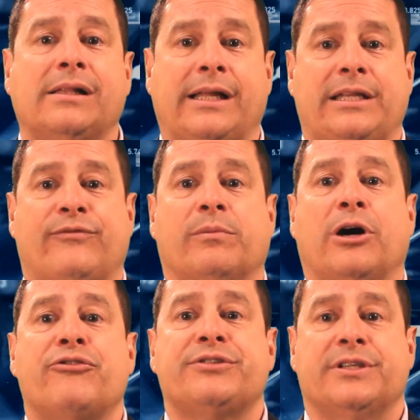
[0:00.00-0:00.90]
collected from
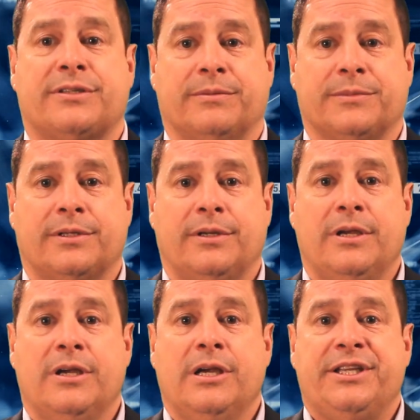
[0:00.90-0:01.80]
other systems
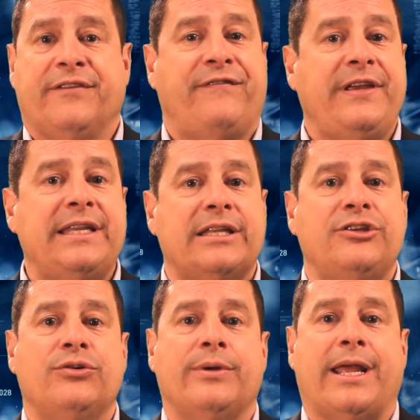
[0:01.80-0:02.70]
to feed it
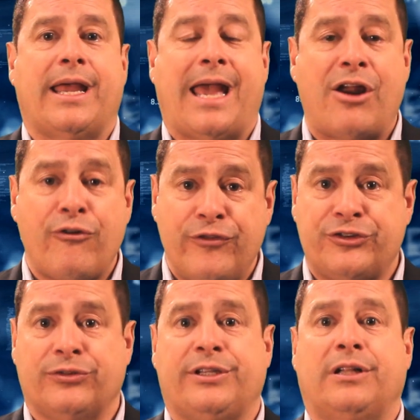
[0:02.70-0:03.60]
into an
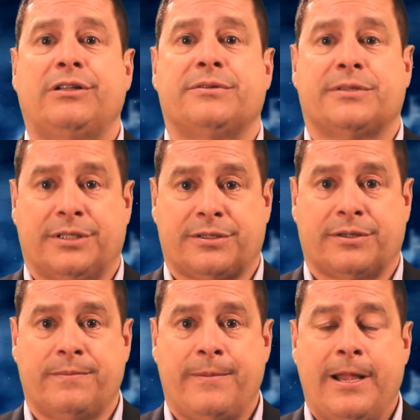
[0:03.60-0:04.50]
artificial intelligence
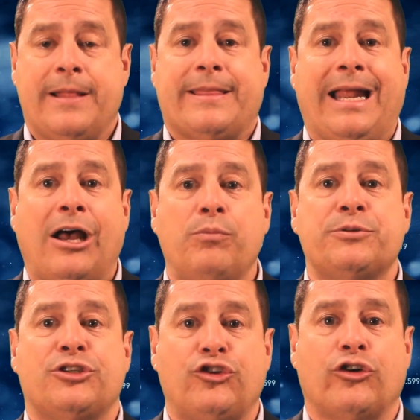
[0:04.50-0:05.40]
system that
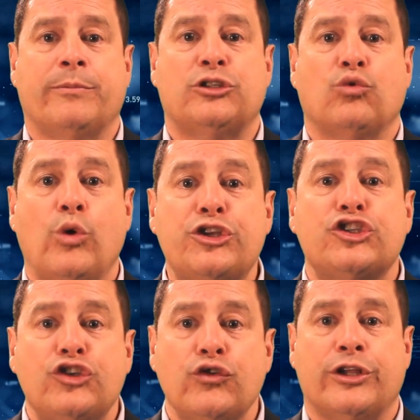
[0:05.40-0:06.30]
helps determine
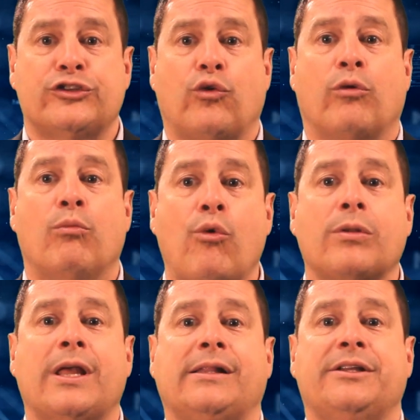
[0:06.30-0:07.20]
which students are
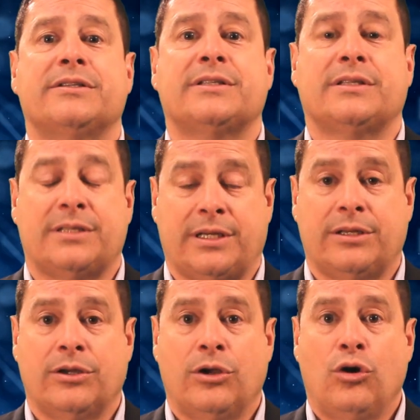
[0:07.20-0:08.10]
more likely to
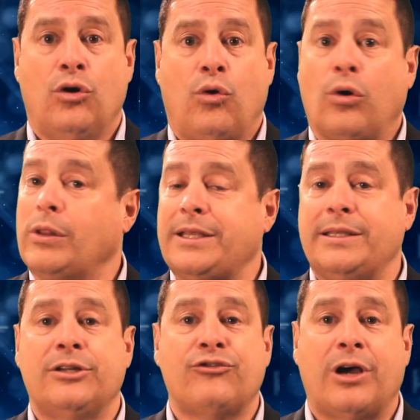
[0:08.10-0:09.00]
succeed or
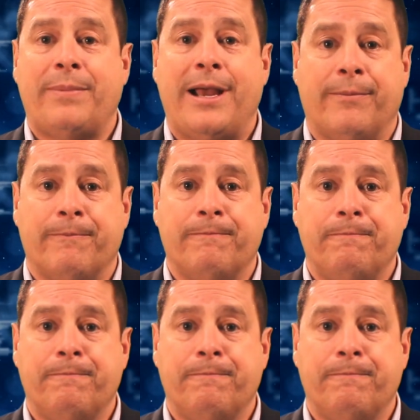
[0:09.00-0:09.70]
likely to drop out.